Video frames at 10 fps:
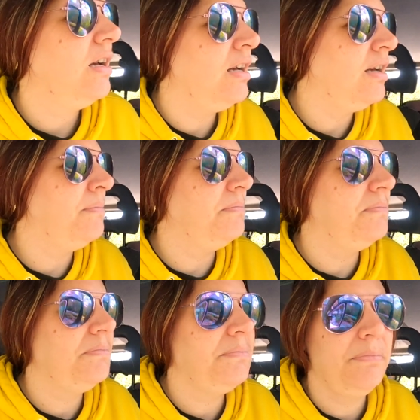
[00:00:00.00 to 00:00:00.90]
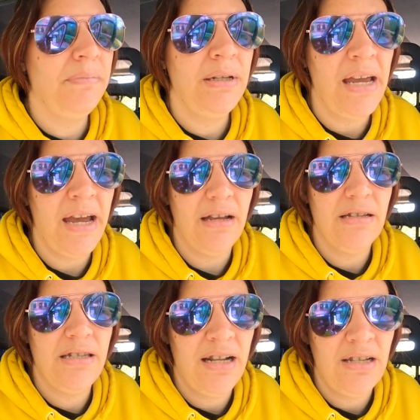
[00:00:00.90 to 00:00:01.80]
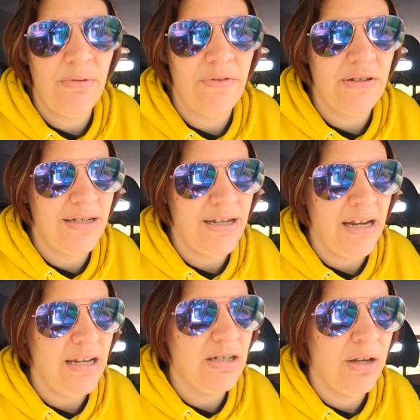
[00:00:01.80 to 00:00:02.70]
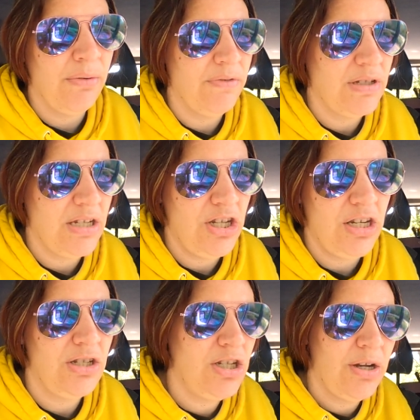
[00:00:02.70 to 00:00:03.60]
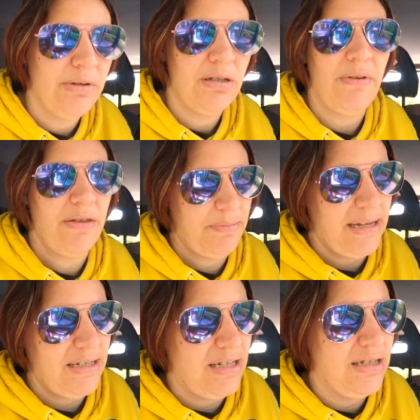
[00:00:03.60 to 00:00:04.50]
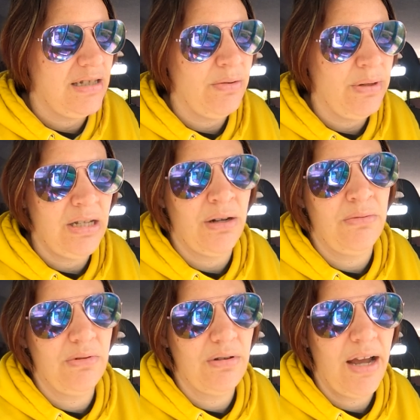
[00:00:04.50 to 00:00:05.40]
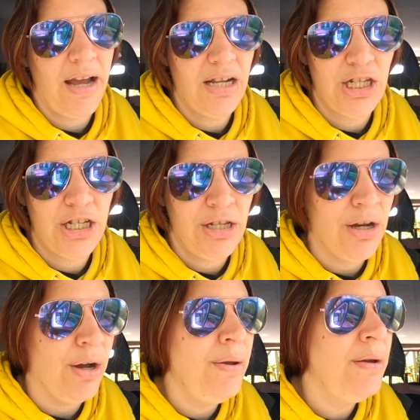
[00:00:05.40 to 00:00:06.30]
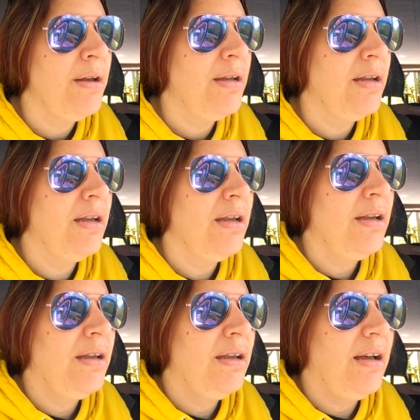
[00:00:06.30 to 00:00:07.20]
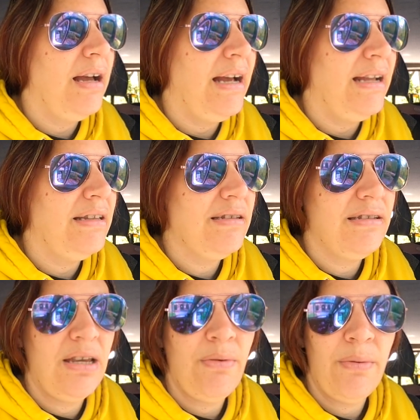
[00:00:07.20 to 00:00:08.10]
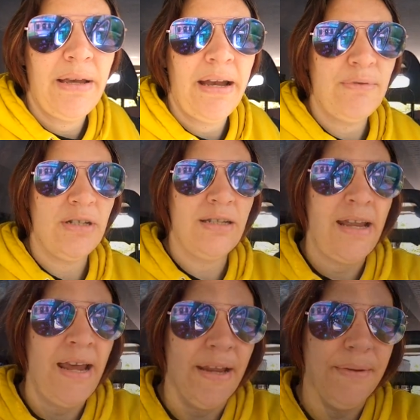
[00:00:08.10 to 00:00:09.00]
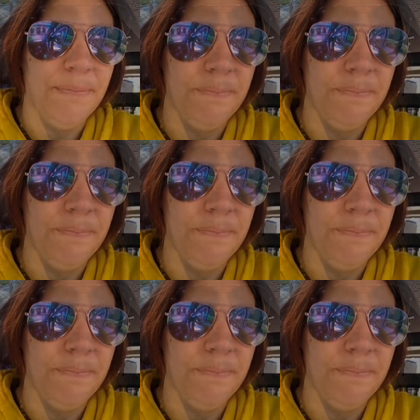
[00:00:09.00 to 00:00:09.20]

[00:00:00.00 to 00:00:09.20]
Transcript: Um, but yeah, Sienna's with us today, so obviously she can show us some other places that we don't actually know and see what we capture today.